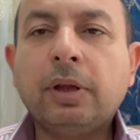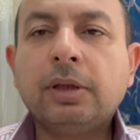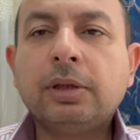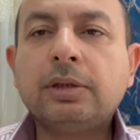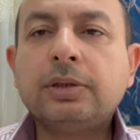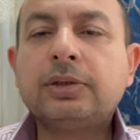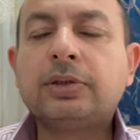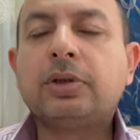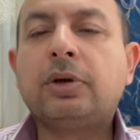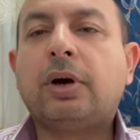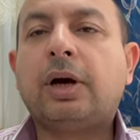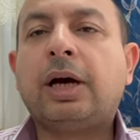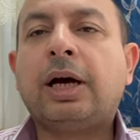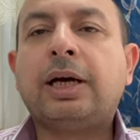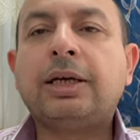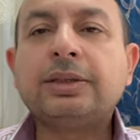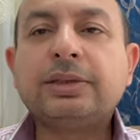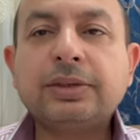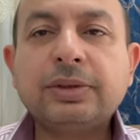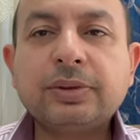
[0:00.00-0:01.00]
So
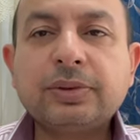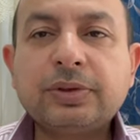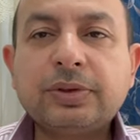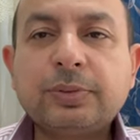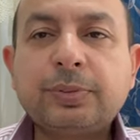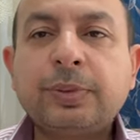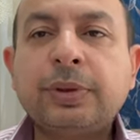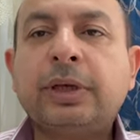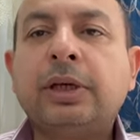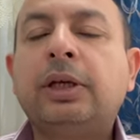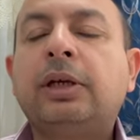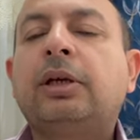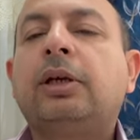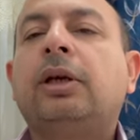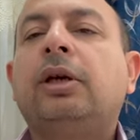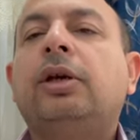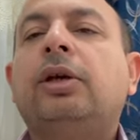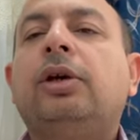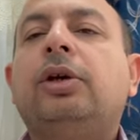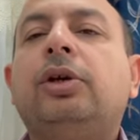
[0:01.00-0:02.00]
as you speak,
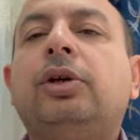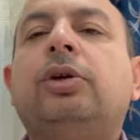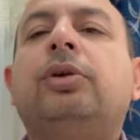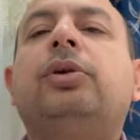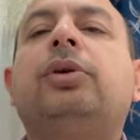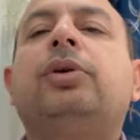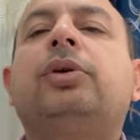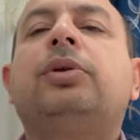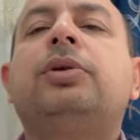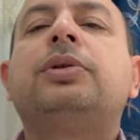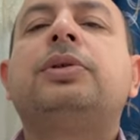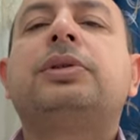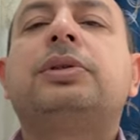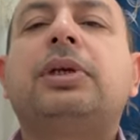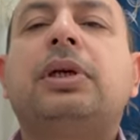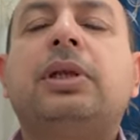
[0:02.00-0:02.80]
you use